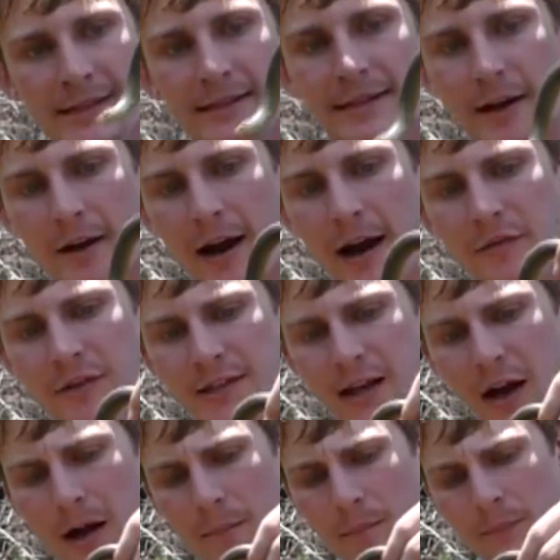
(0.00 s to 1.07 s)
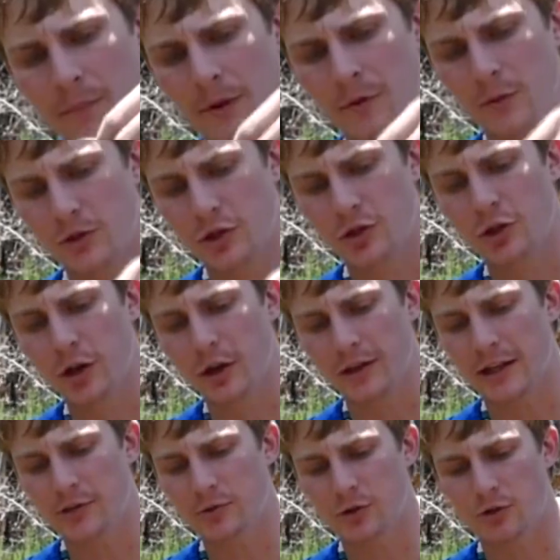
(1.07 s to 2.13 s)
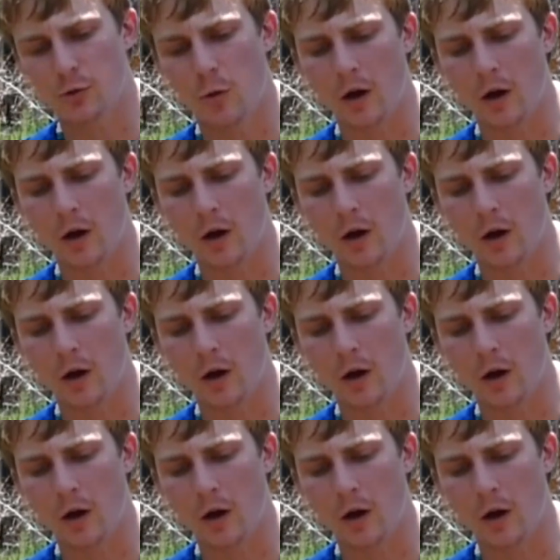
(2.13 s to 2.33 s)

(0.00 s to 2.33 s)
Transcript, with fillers: sit there half the time, which is good. That's what you